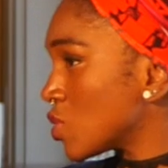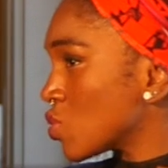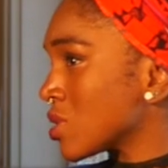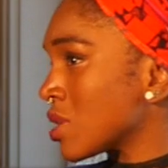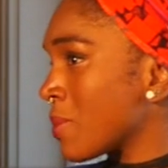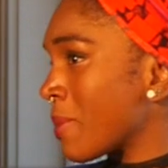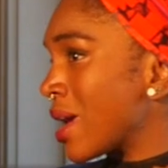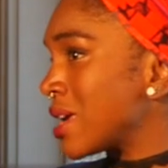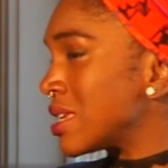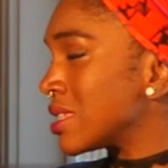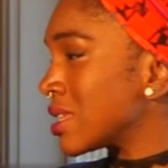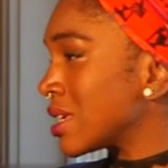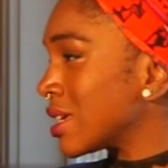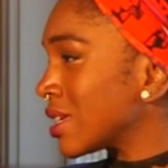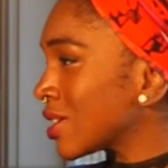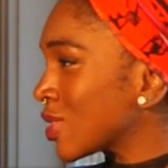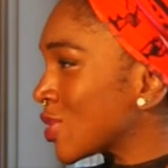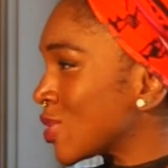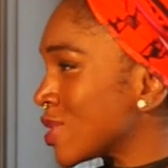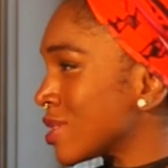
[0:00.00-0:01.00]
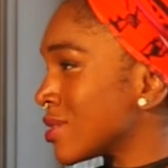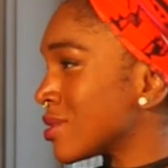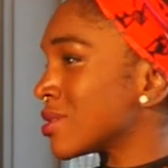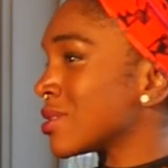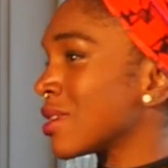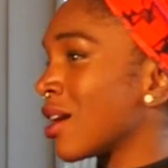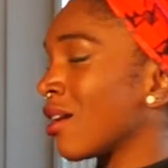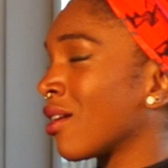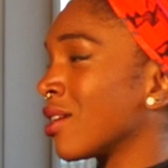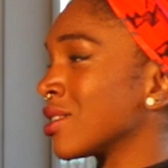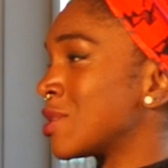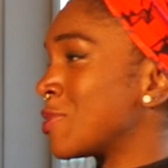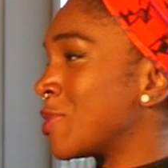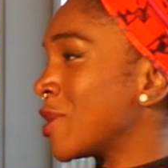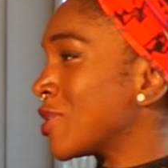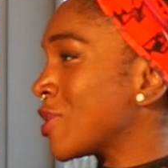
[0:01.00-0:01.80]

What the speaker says: which was amazing, because I got to be